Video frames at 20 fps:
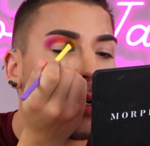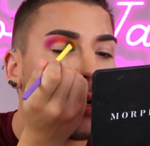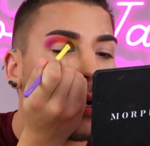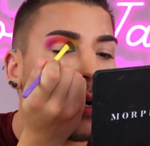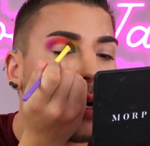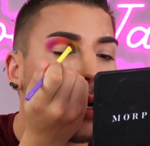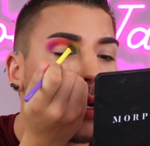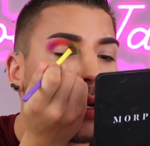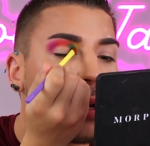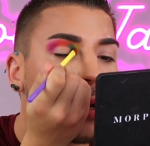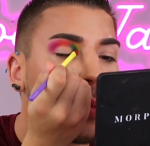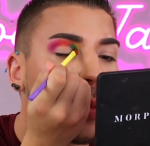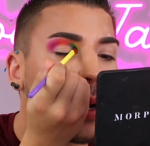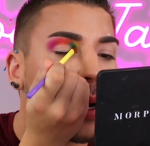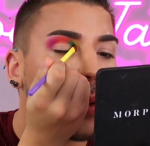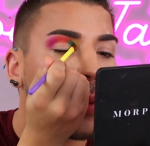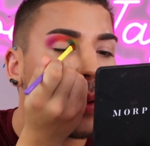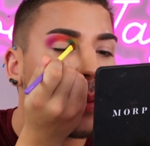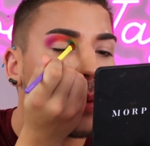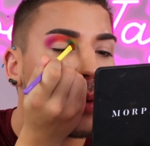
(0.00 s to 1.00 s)
it on
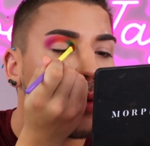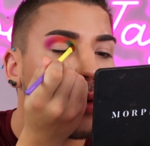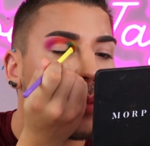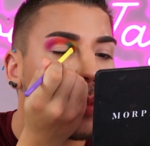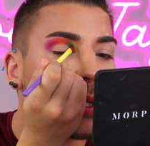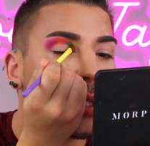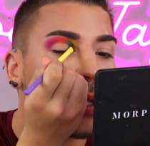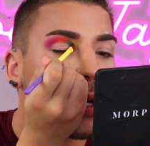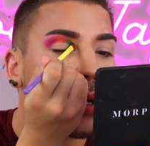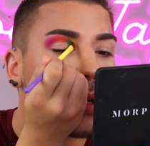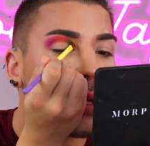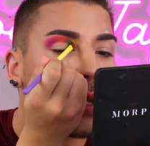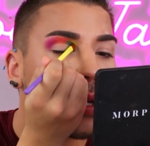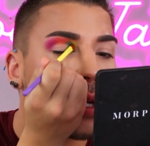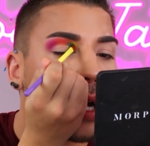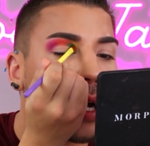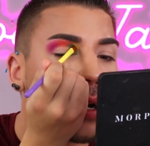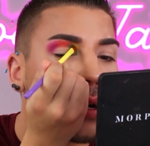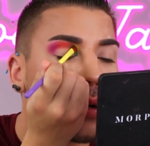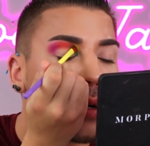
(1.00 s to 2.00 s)
where we would normally start the
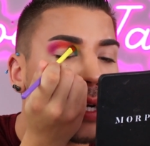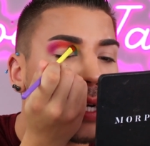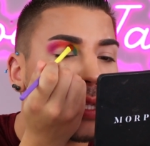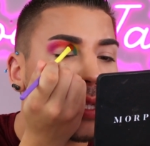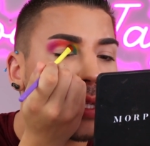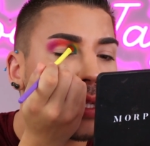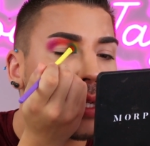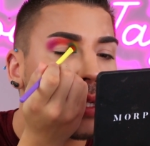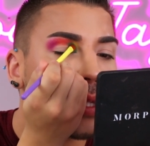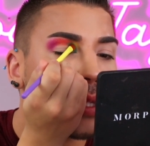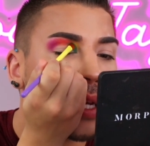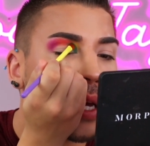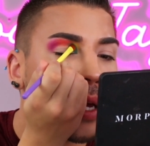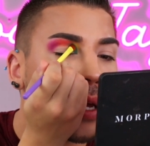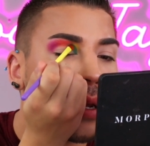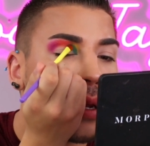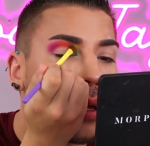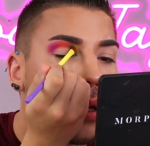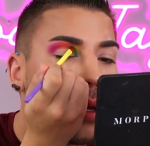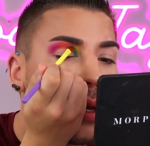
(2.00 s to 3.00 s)
cut crease because he
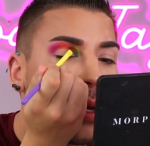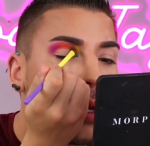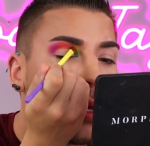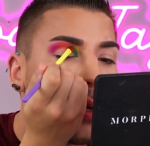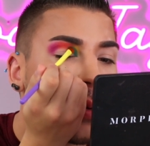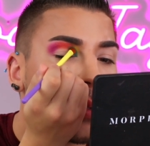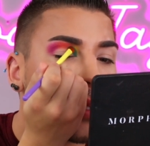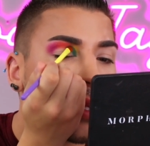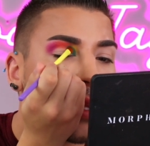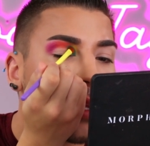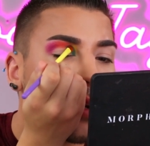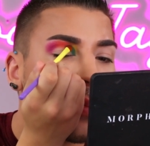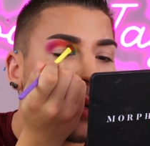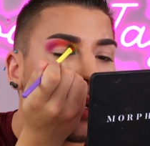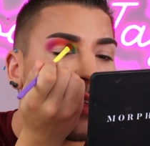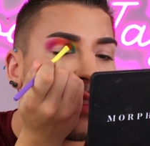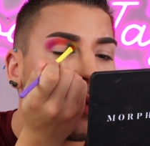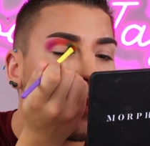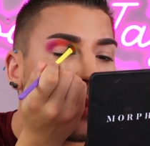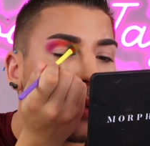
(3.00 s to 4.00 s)
said he wants a little
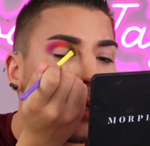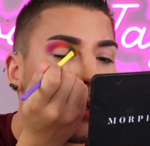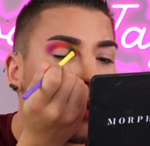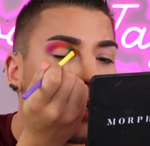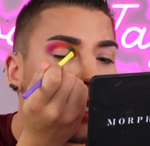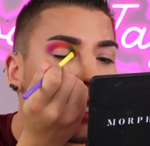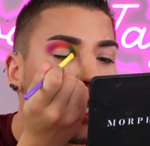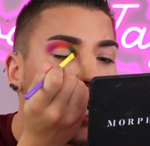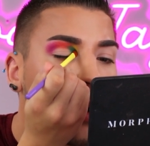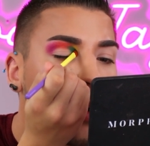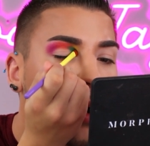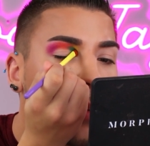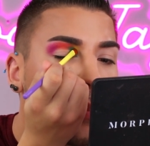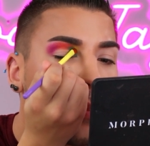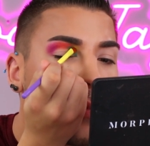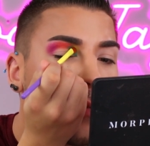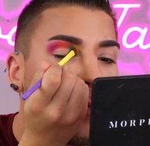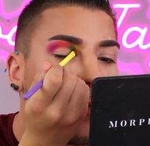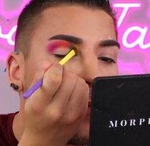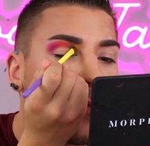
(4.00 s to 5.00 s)
bit of the blue to show up
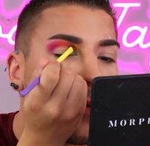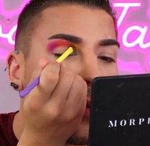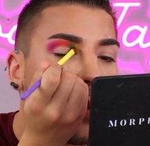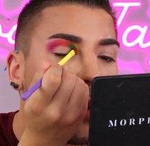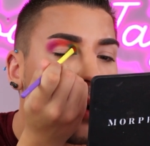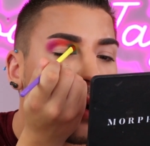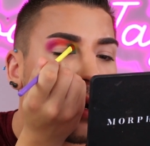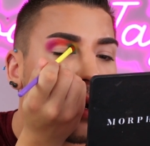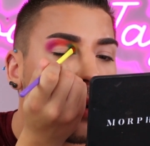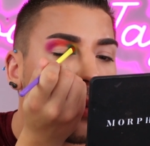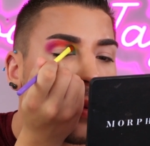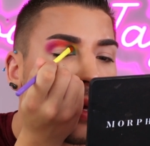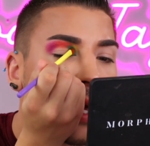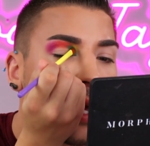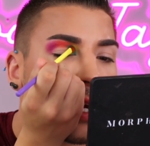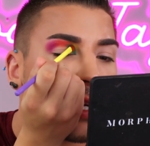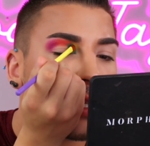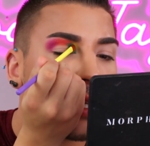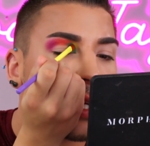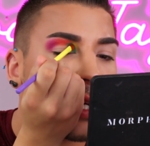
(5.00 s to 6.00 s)
before we
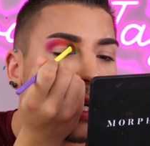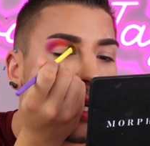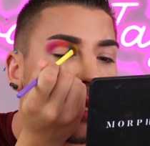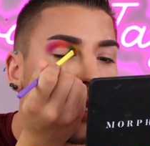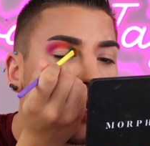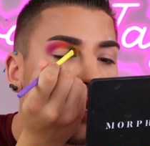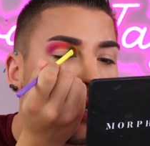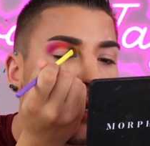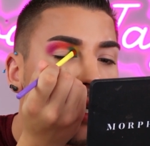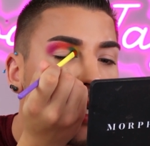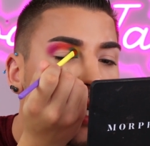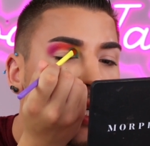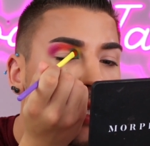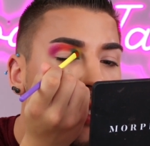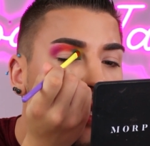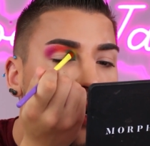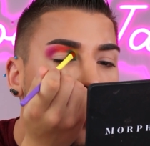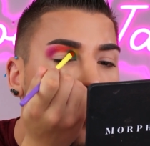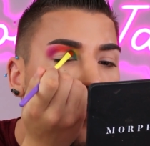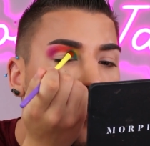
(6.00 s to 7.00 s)
actually cut the
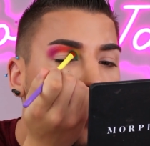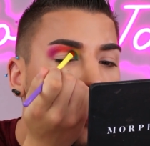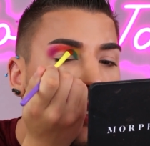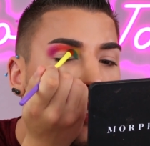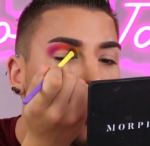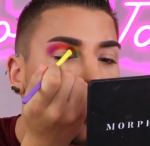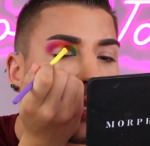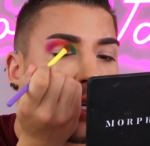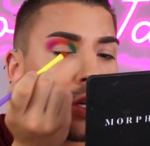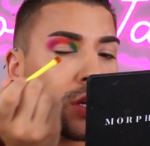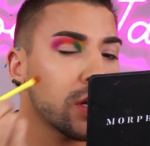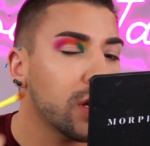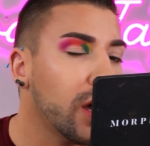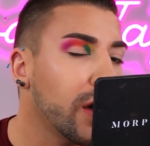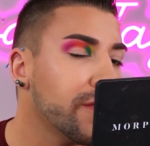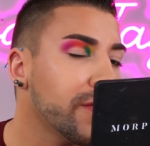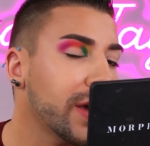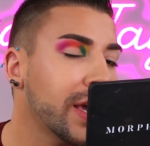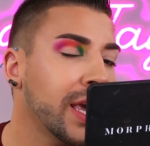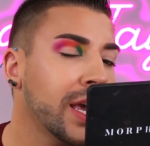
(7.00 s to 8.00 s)
crease. Hopefully this is good
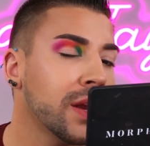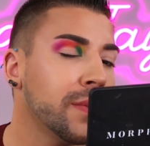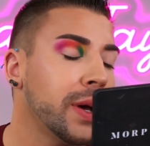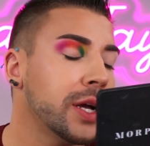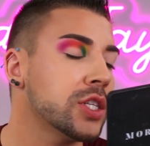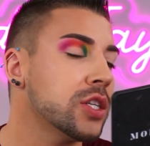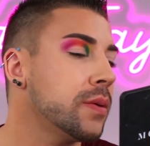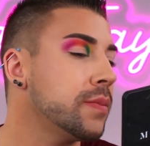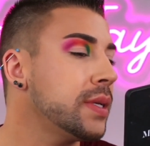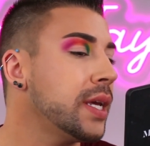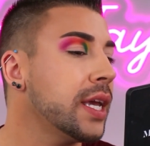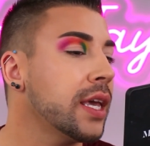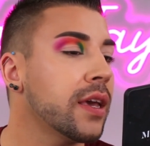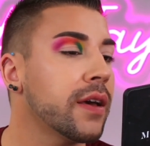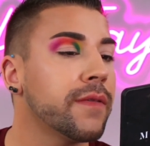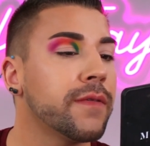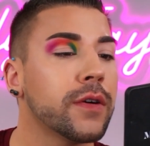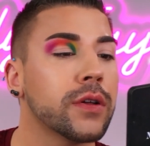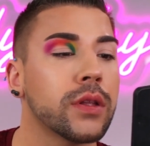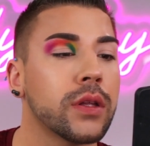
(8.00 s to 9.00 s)
enough. I can't imagine him taking
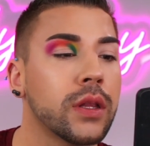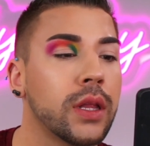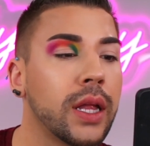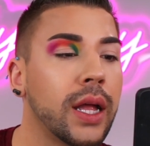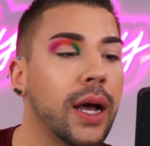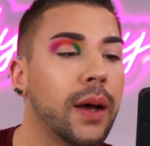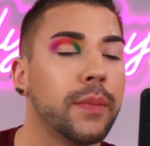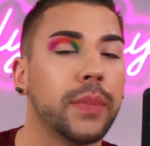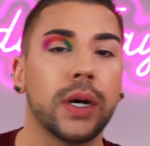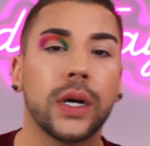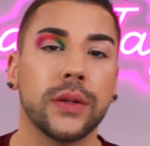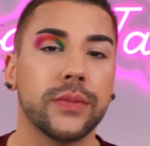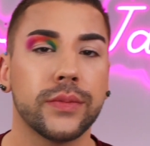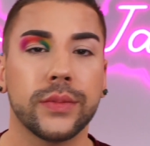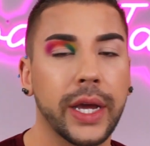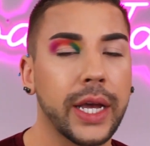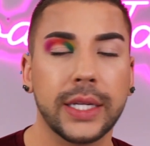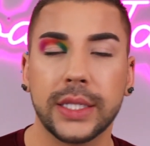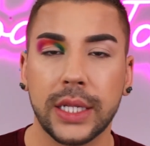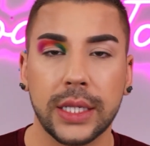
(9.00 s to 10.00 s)
it further than that, but
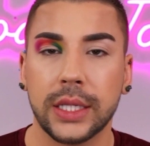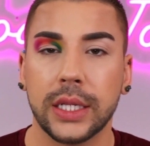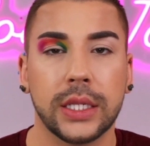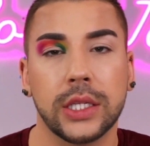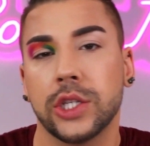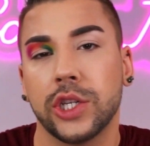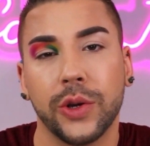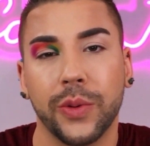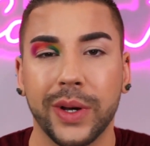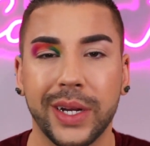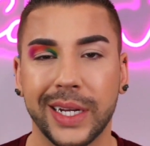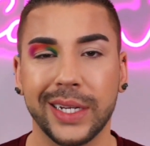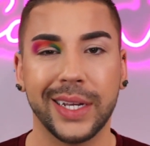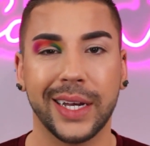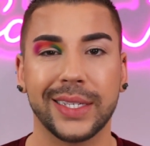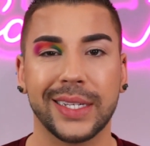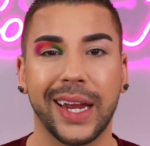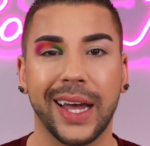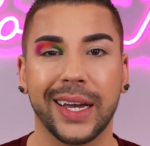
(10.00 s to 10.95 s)
I guess let's listen to what he does